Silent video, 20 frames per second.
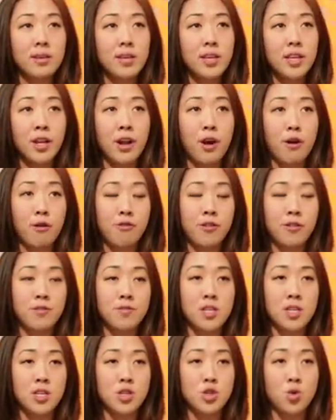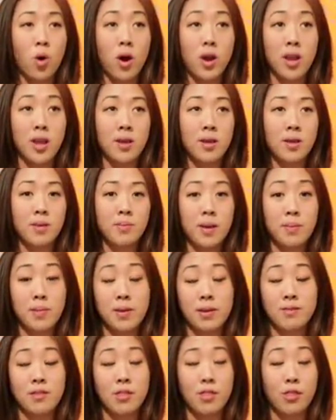15, 20, maybe
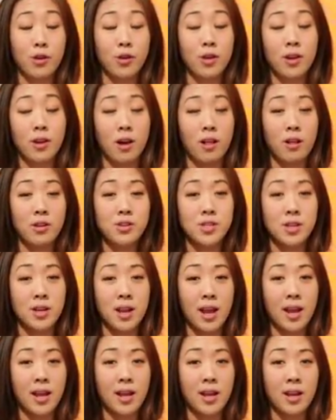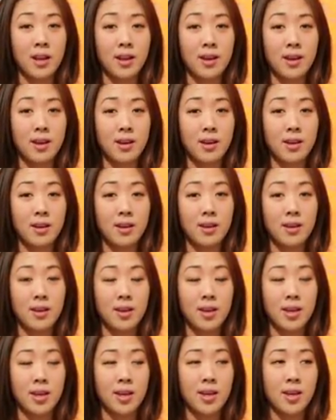even $30 a night in
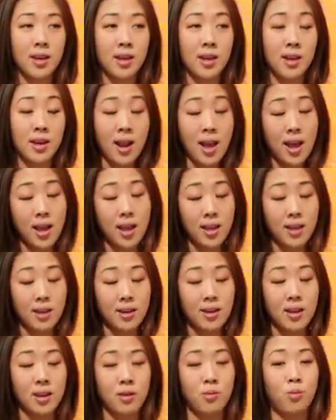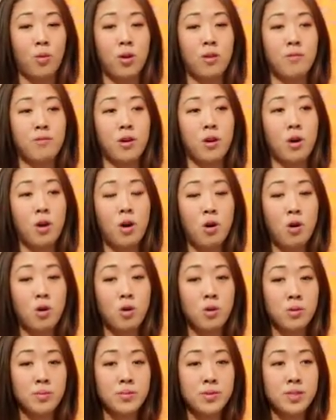a night in one of their
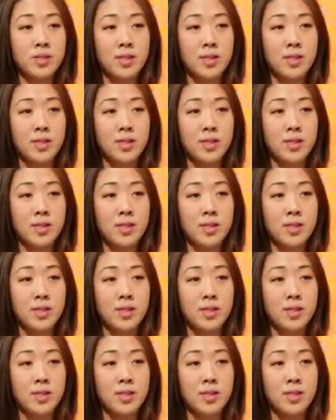homes,